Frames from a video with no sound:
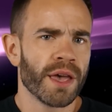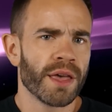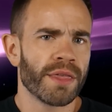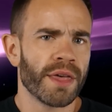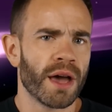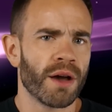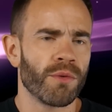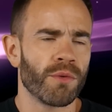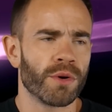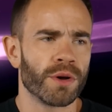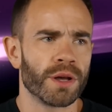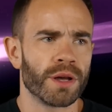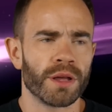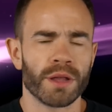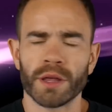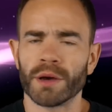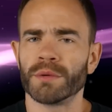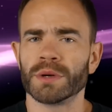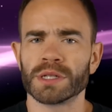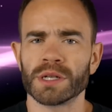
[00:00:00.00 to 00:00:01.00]
that was
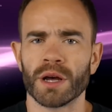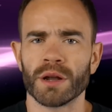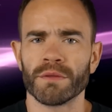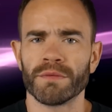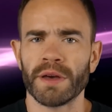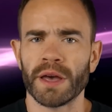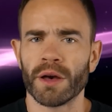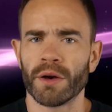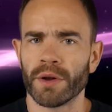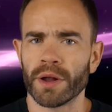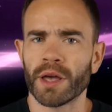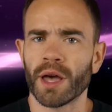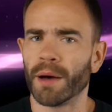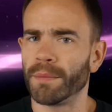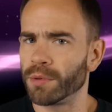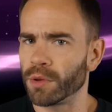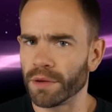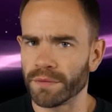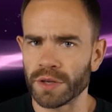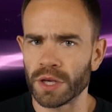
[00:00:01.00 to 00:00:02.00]
that was unveiled a
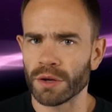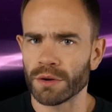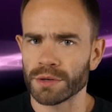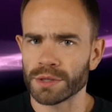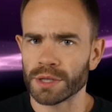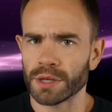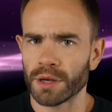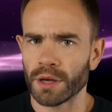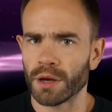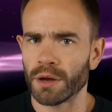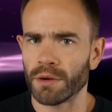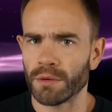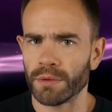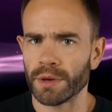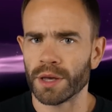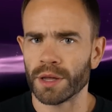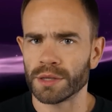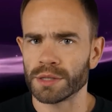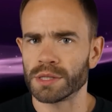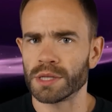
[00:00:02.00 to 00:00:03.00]
couple of years ago.
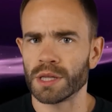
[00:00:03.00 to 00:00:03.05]
We can